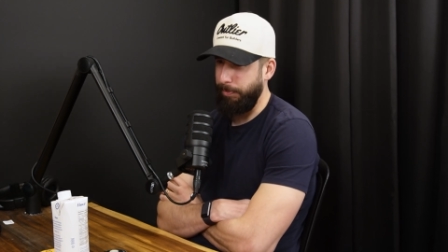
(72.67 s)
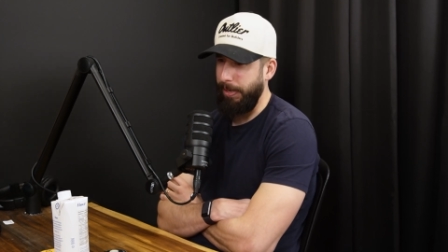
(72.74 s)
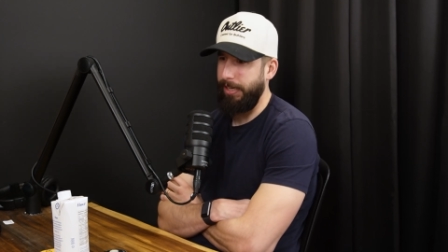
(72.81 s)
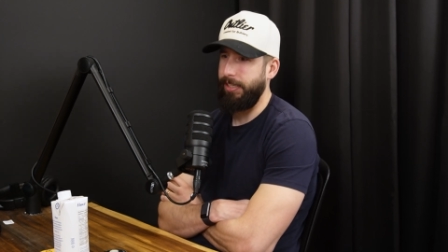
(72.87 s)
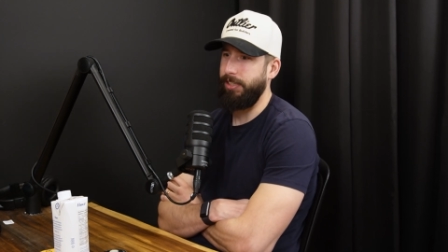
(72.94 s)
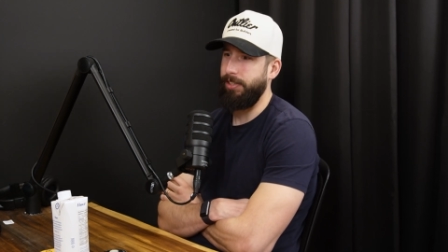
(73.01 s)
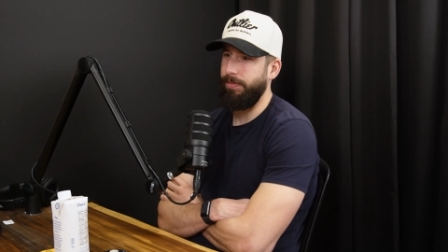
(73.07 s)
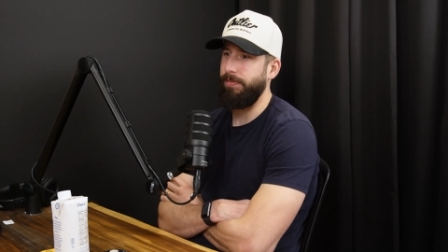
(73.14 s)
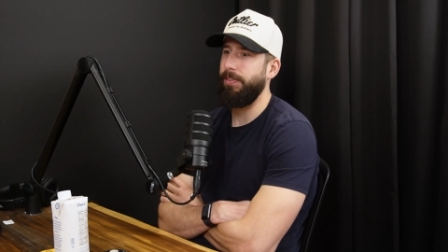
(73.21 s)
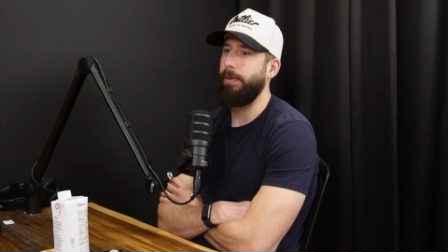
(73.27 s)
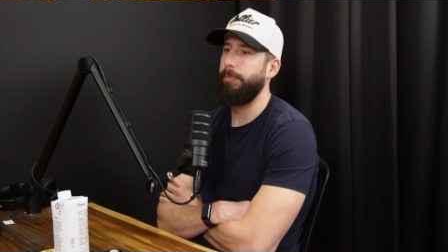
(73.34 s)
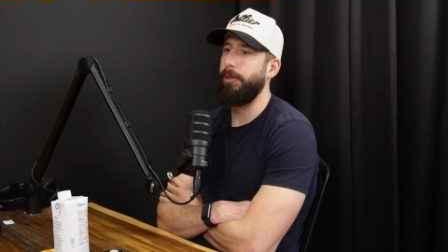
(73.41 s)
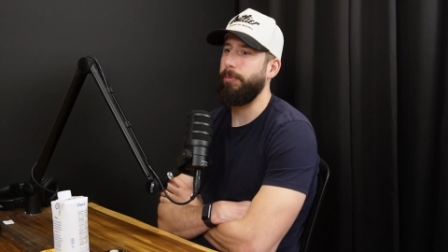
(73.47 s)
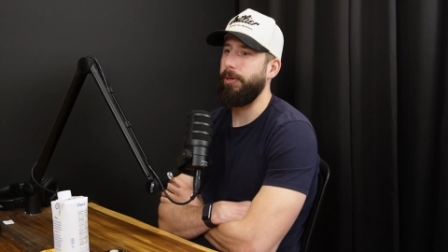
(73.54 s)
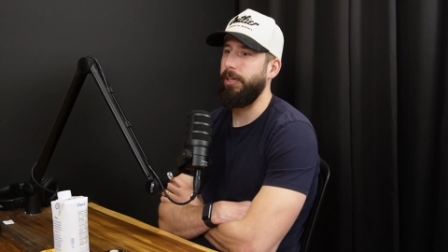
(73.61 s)
back at the
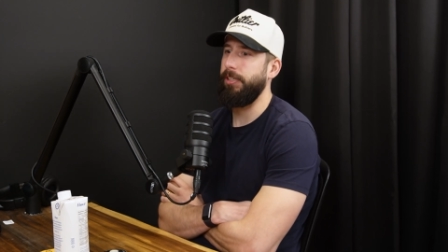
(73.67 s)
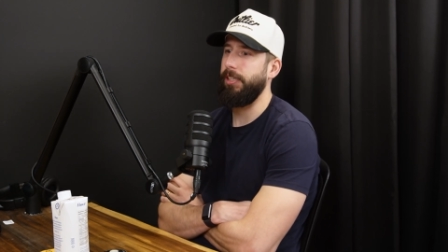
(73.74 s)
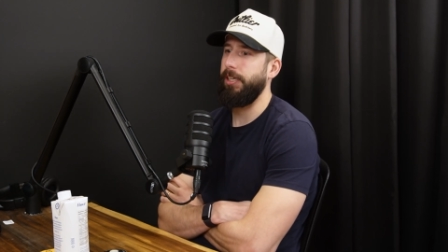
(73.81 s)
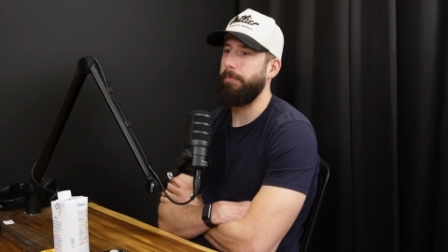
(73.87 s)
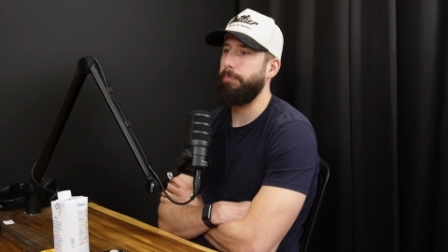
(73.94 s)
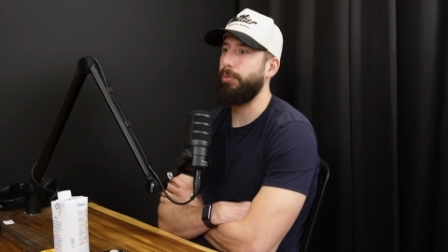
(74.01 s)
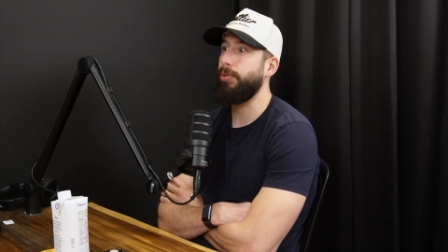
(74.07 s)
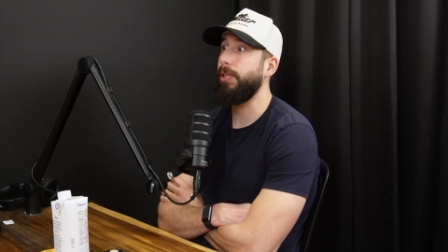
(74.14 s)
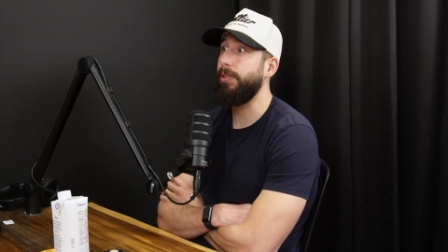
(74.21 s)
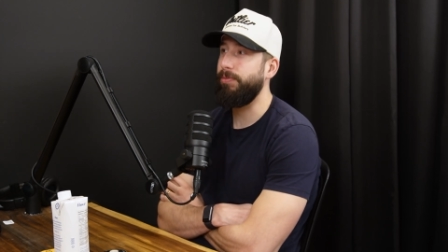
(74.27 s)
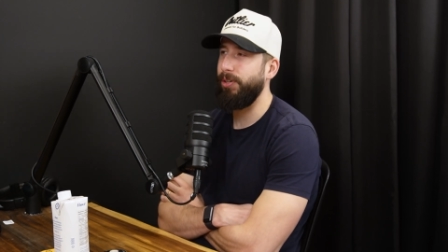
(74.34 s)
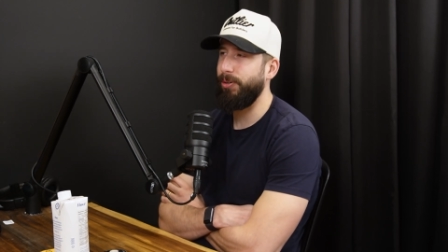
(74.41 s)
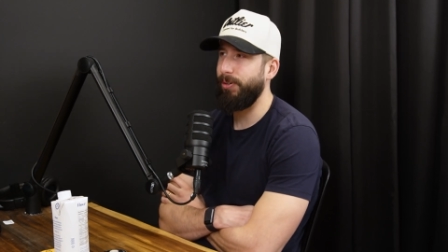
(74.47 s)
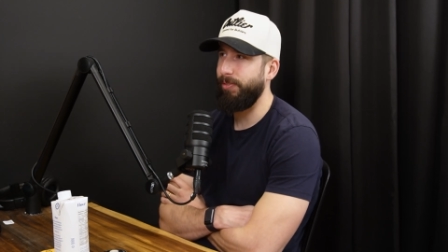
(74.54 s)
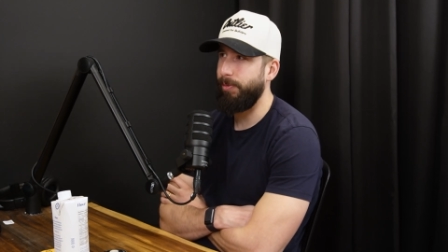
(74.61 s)
February
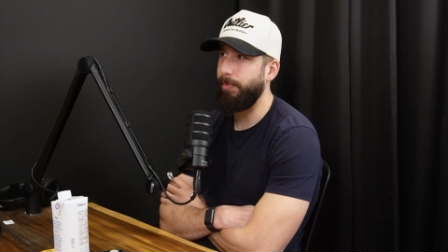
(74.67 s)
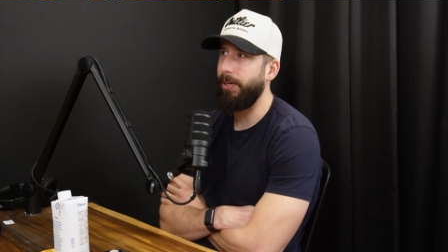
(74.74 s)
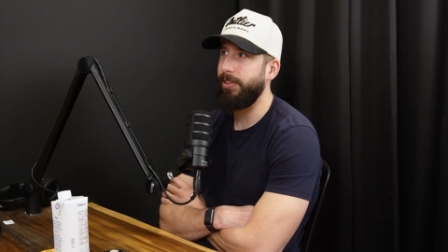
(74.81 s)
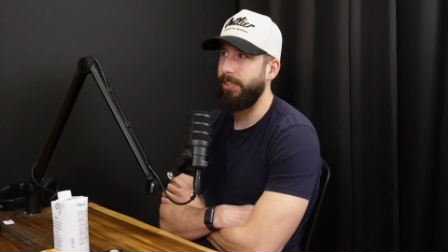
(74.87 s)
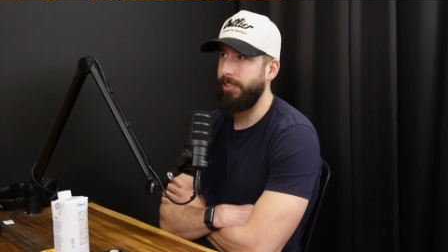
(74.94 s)
preview of the month,